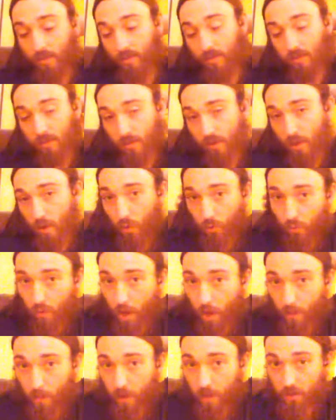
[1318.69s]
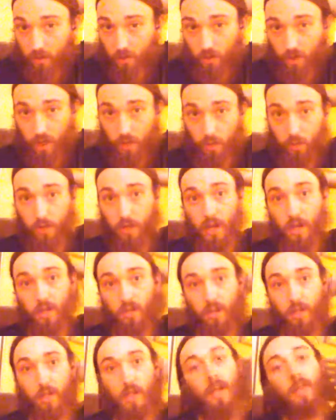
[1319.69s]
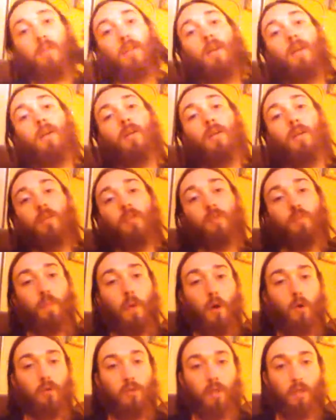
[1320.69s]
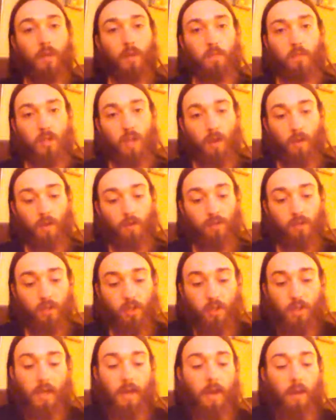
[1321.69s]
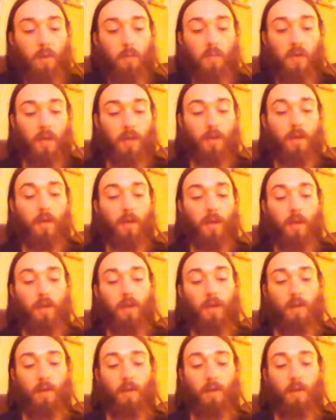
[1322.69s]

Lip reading: So not much chest protection. Again, they are exposing themselves to the enemy and